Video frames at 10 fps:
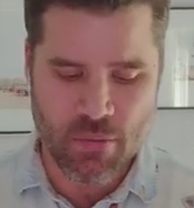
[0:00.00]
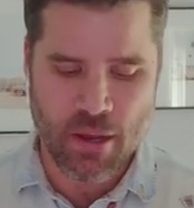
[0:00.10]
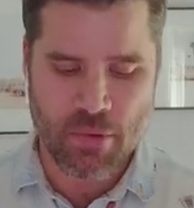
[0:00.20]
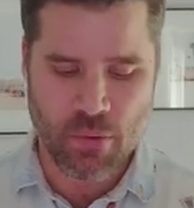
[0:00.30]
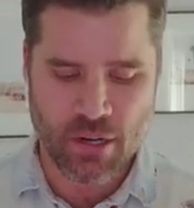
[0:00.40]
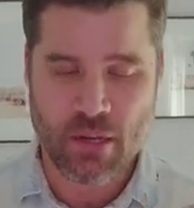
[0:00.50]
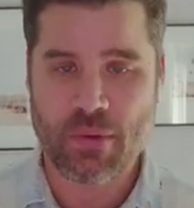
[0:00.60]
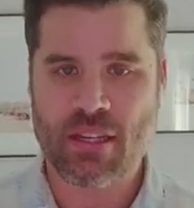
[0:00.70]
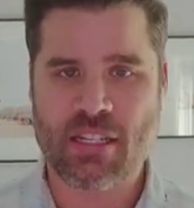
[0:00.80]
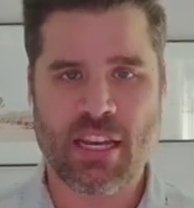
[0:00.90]
You might be working
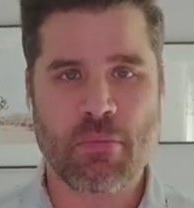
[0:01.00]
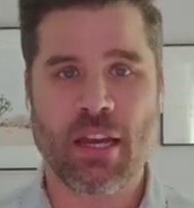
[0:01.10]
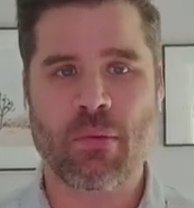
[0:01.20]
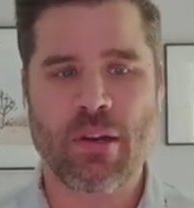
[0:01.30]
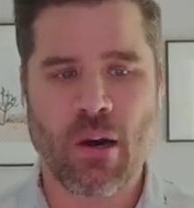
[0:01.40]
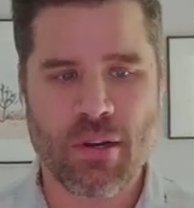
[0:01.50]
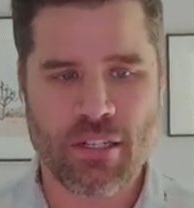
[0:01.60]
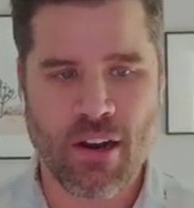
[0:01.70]
with a team like we always